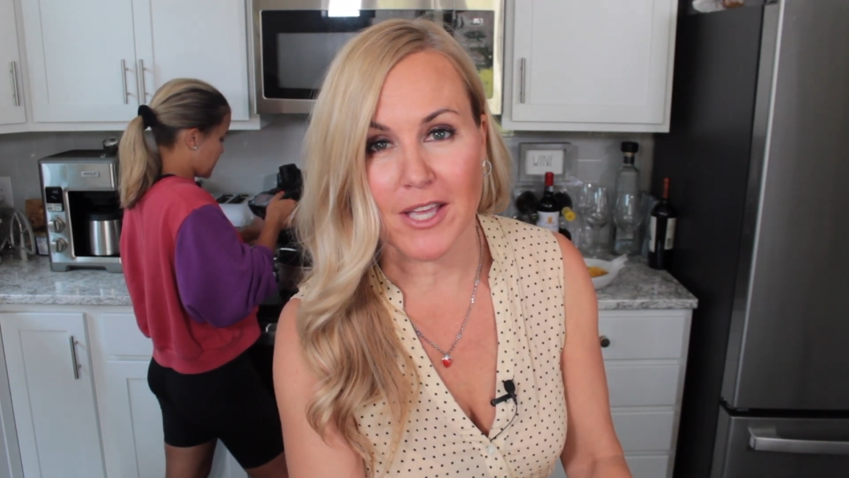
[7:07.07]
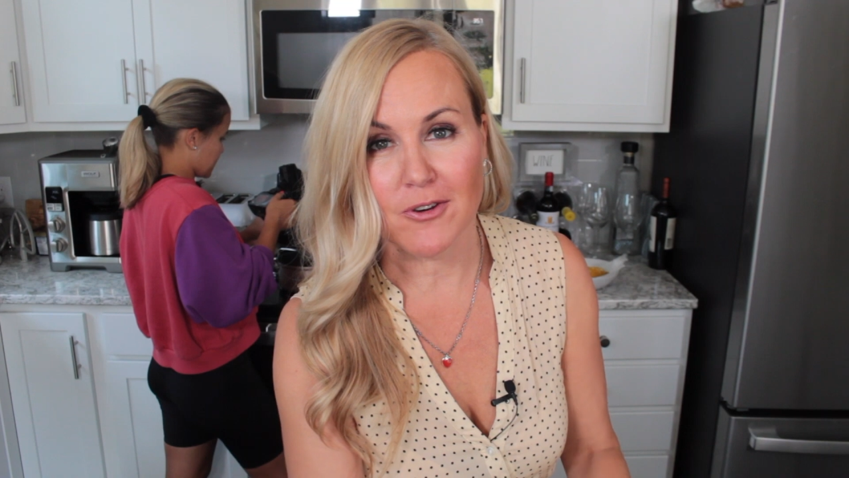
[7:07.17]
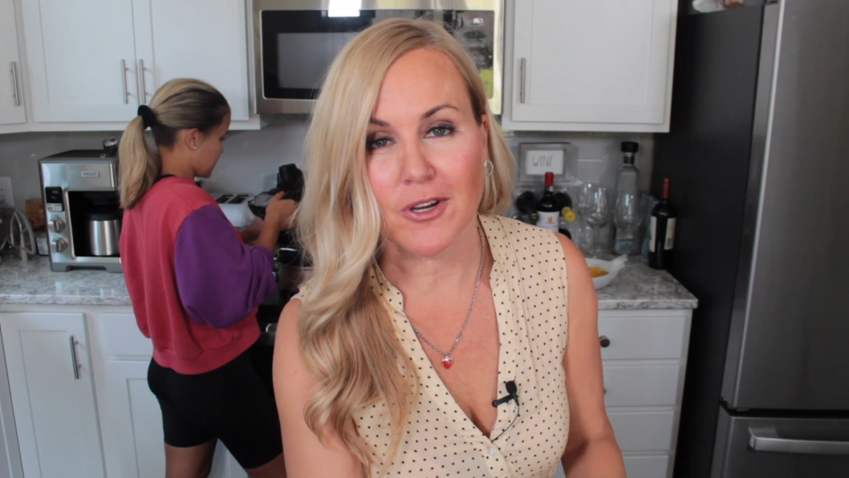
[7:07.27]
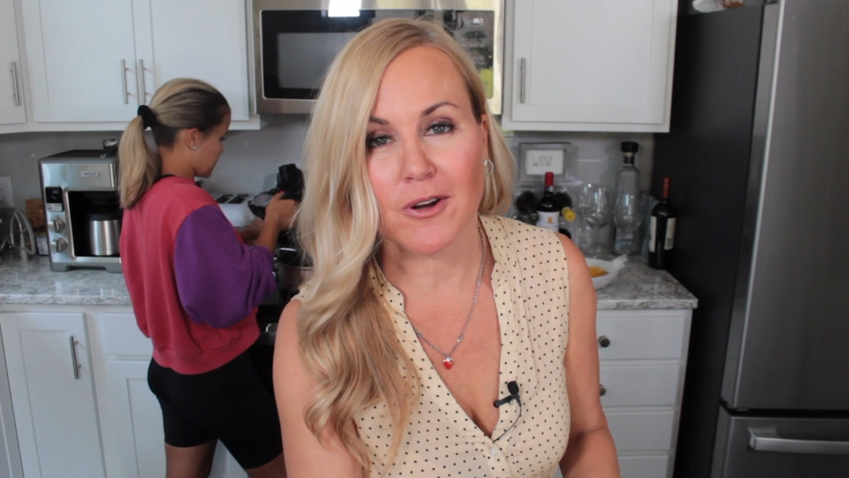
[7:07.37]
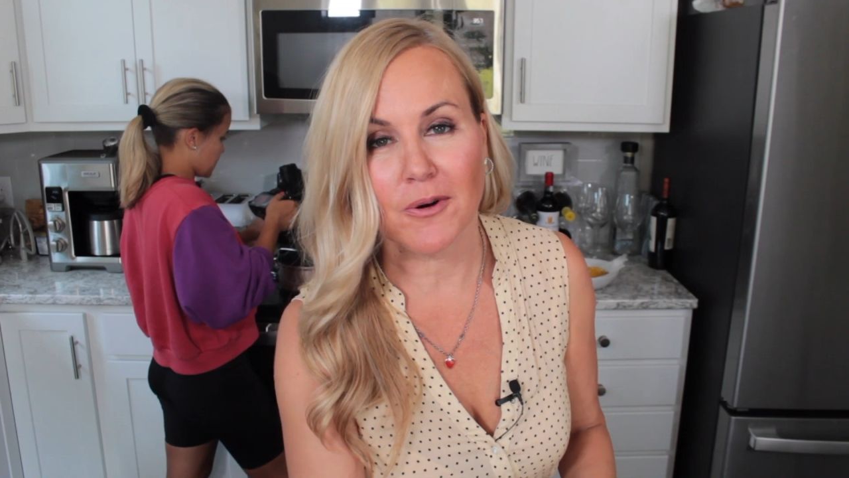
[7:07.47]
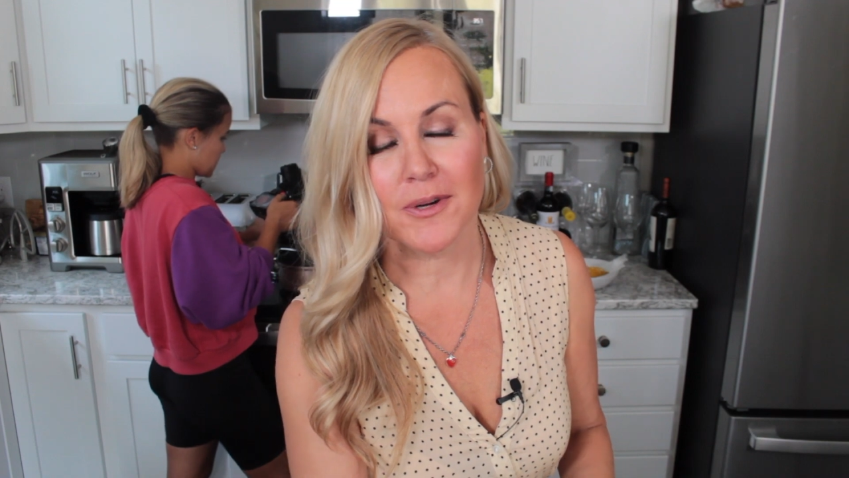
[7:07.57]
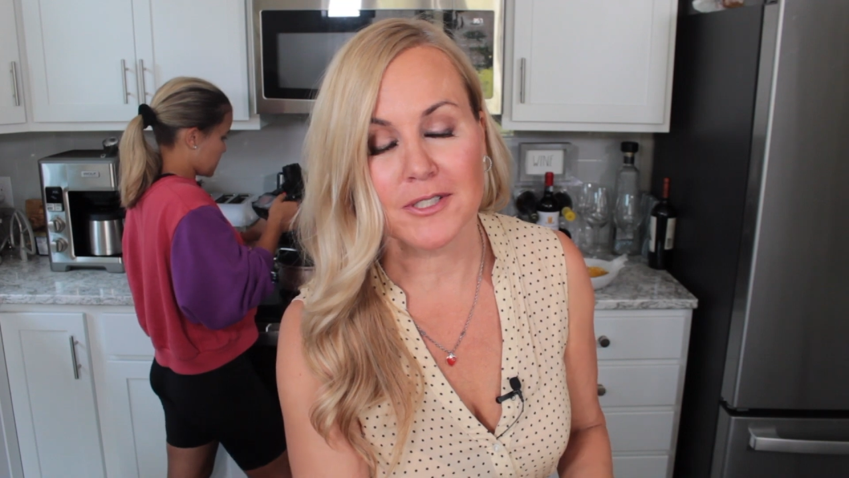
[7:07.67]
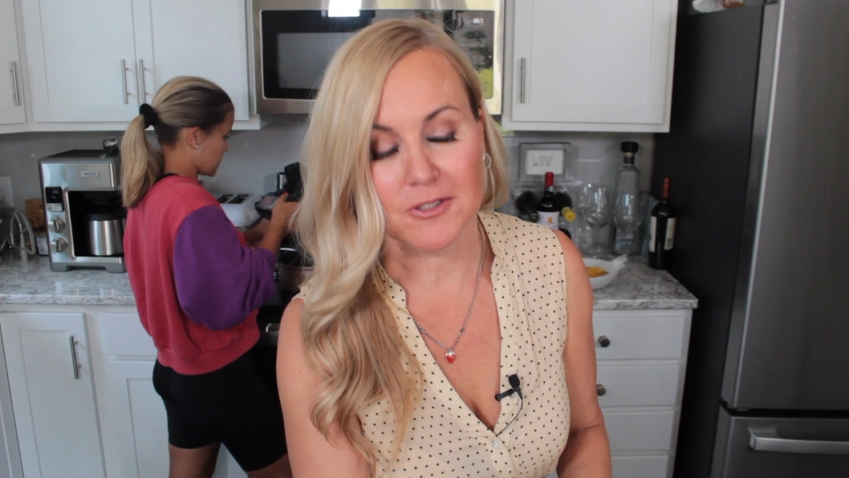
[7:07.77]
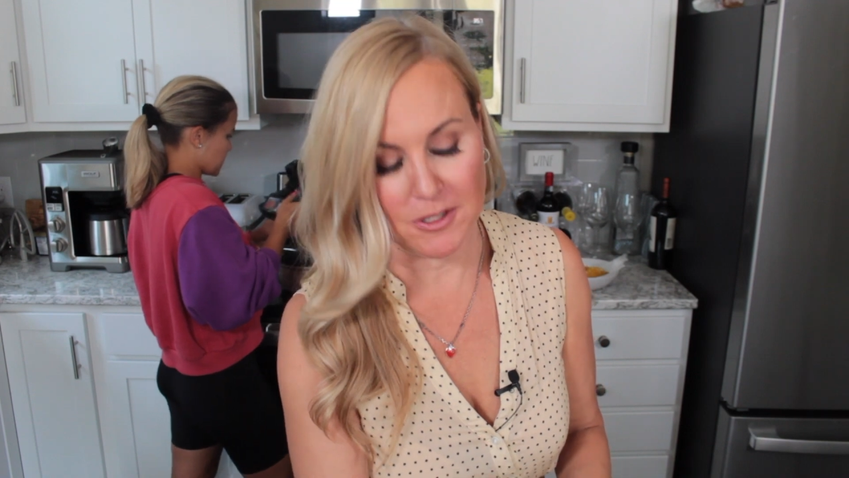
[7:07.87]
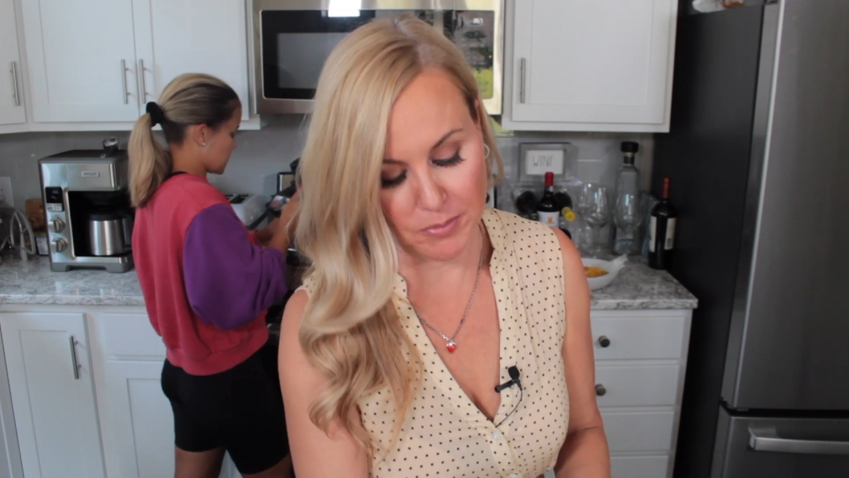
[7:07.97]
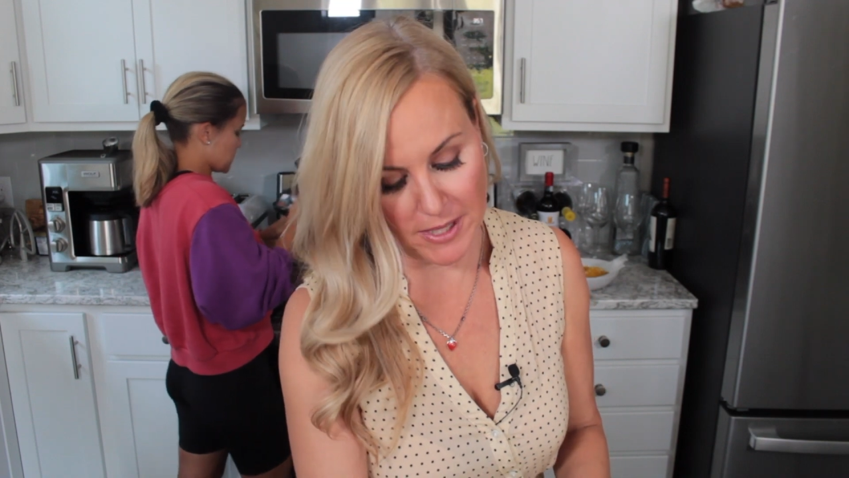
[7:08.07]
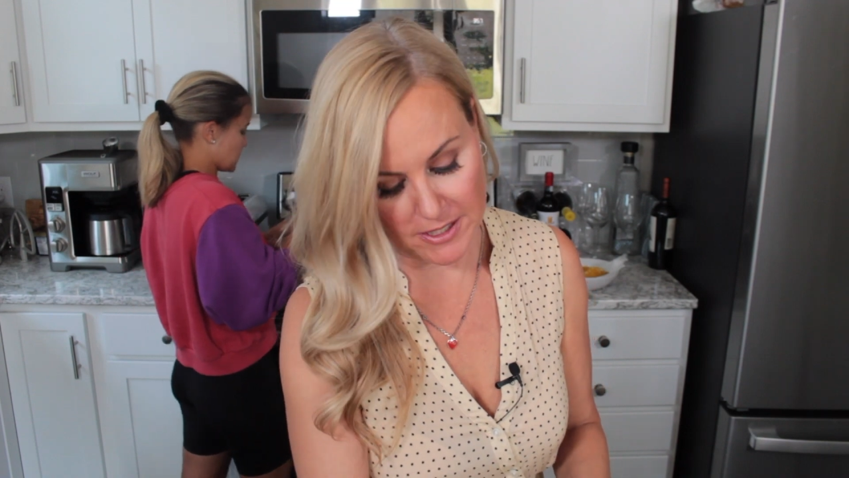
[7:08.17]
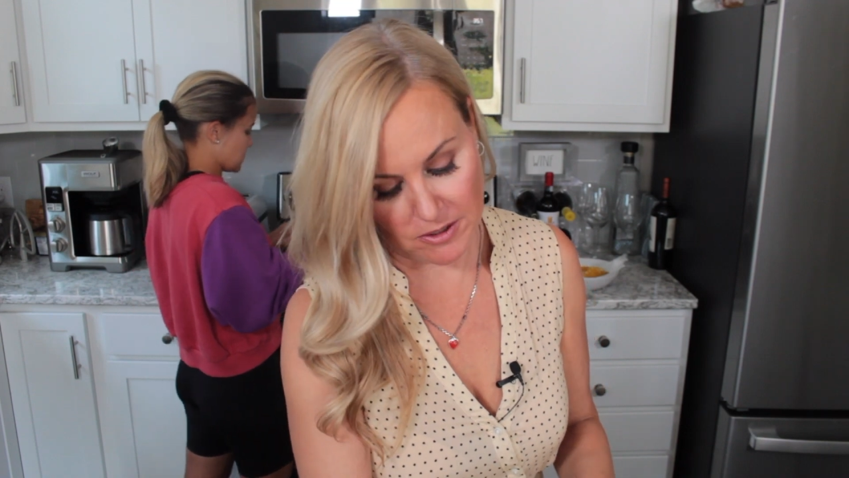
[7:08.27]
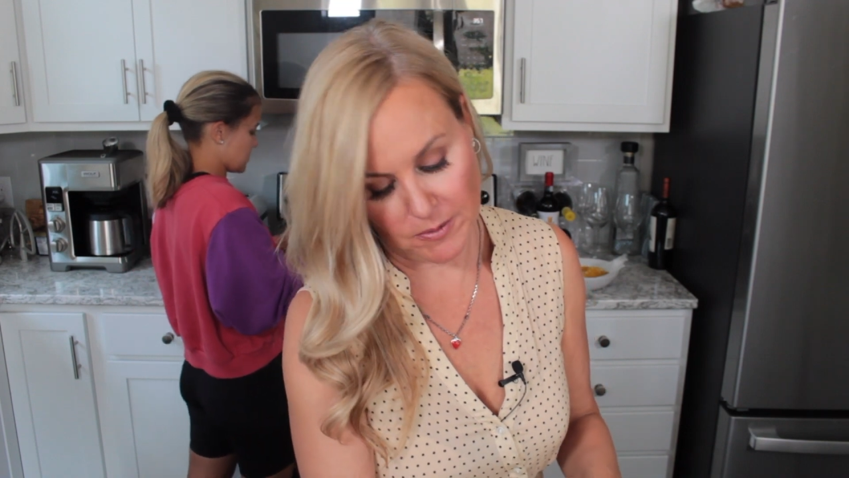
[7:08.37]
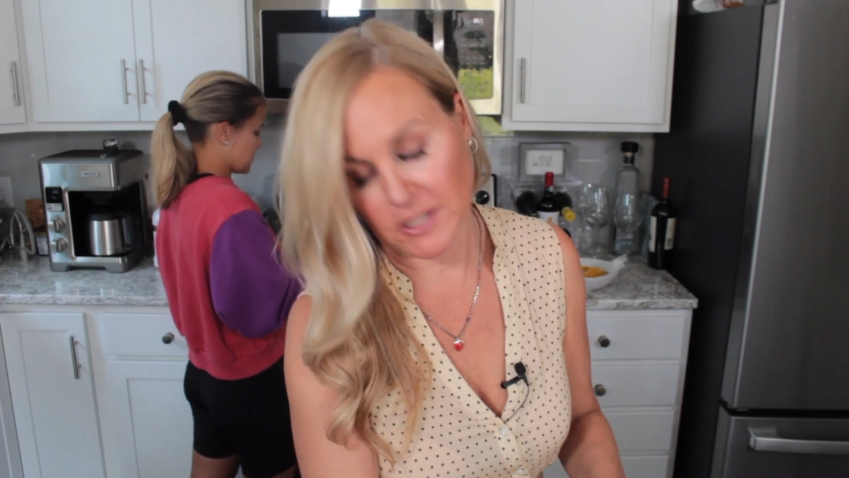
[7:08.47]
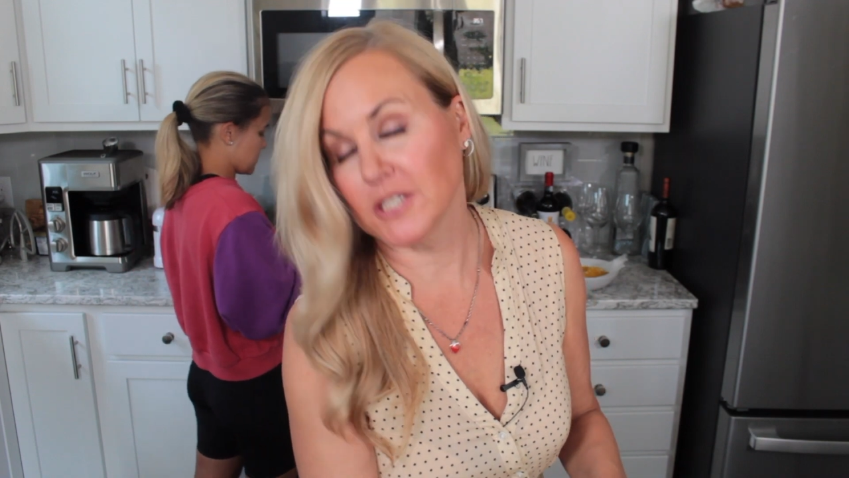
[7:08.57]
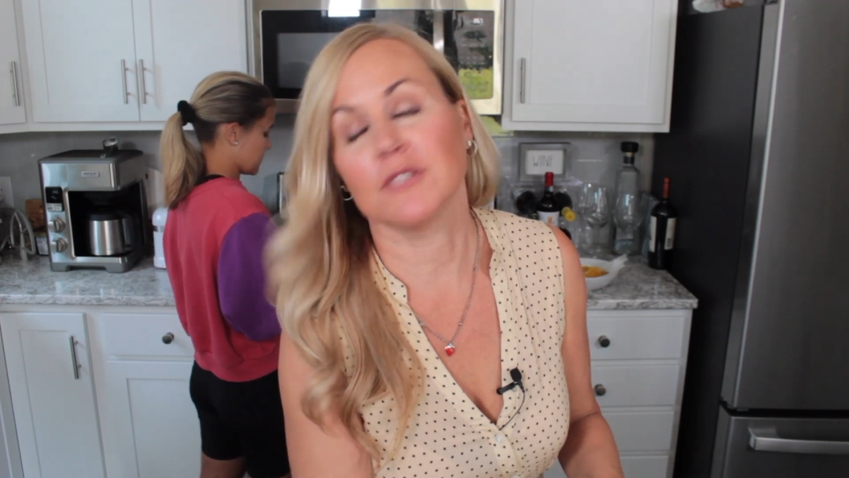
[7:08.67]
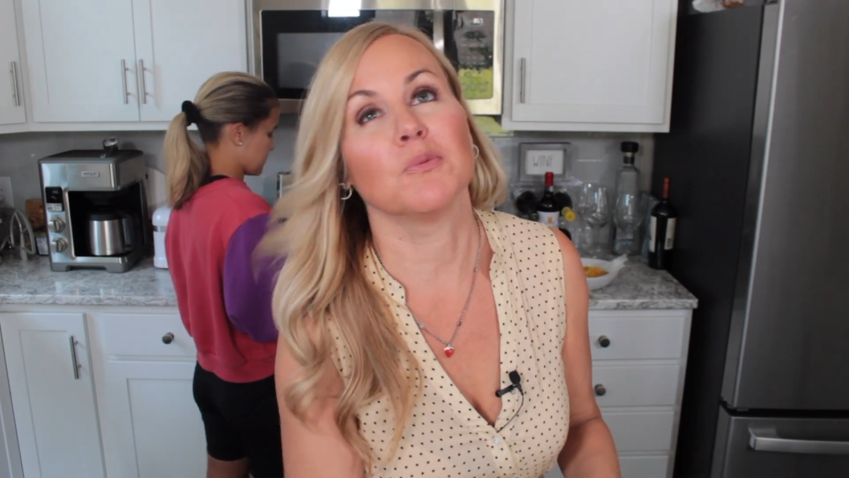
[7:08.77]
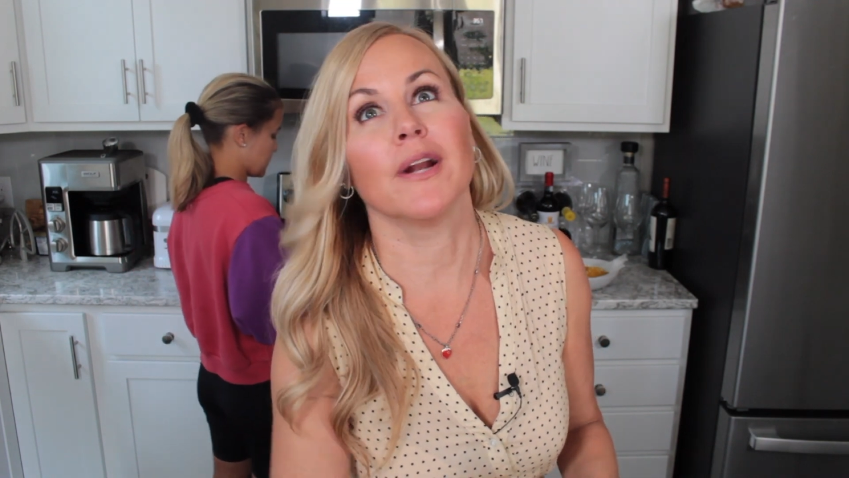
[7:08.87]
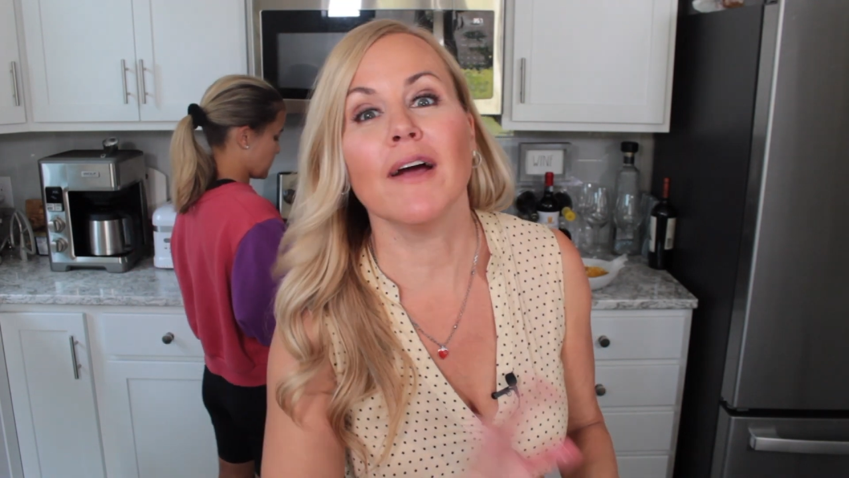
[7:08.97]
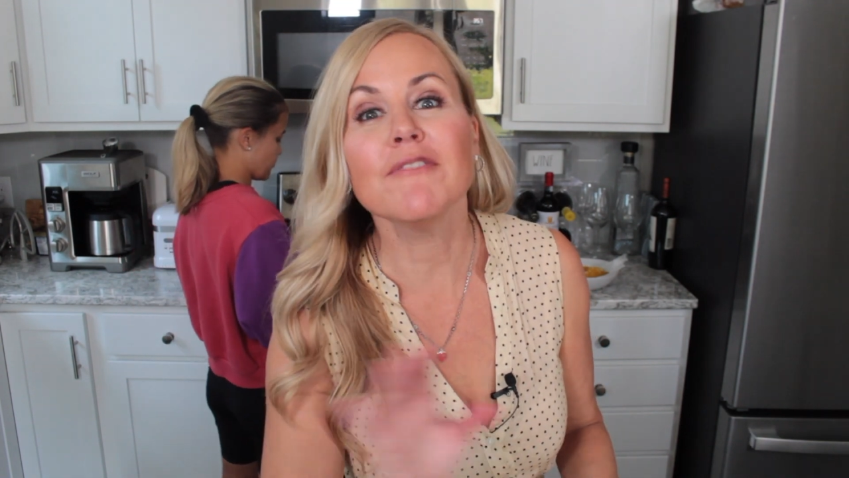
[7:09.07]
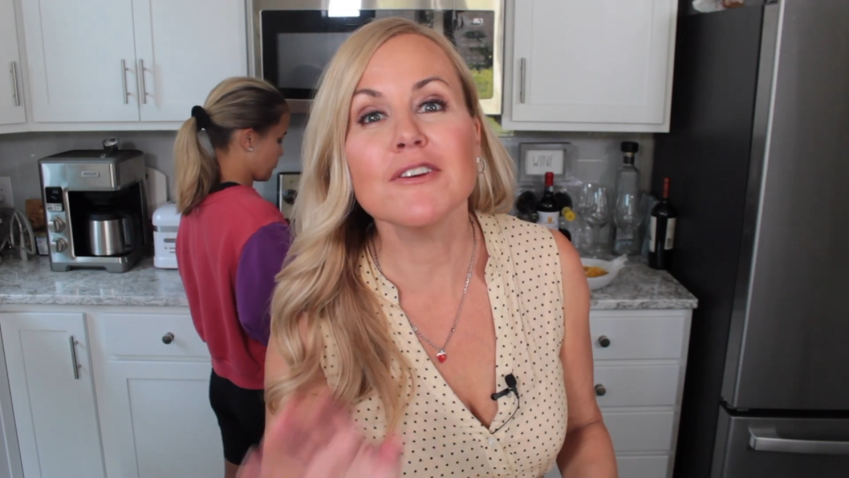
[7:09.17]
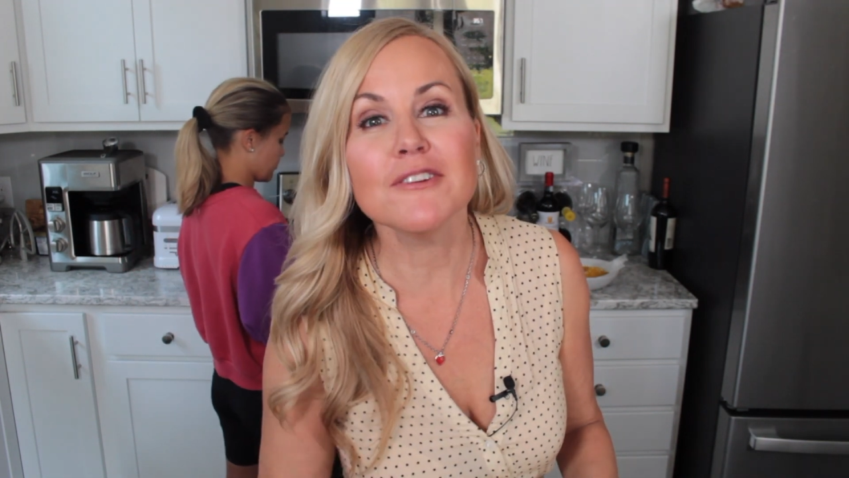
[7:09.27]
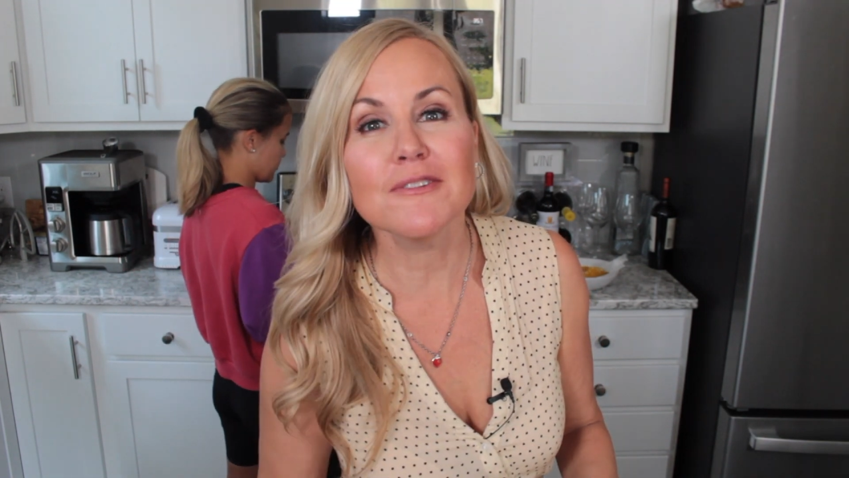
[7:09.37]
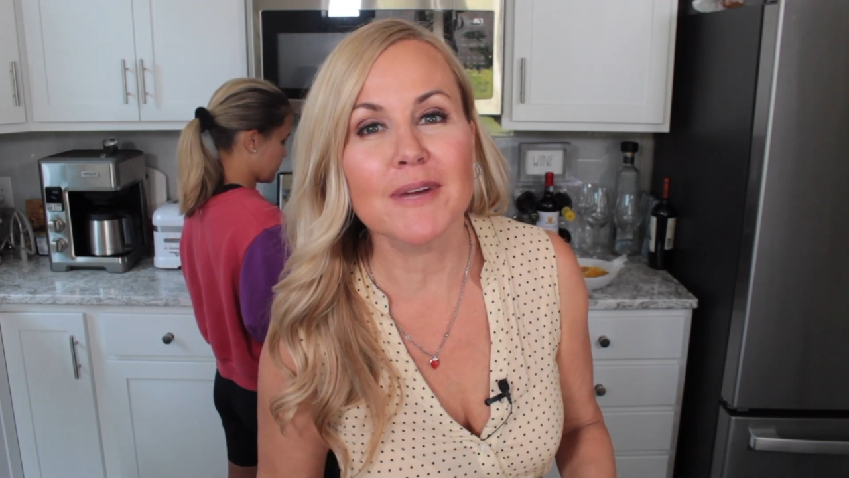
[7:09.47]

you can always use a blender, but just whatever you do,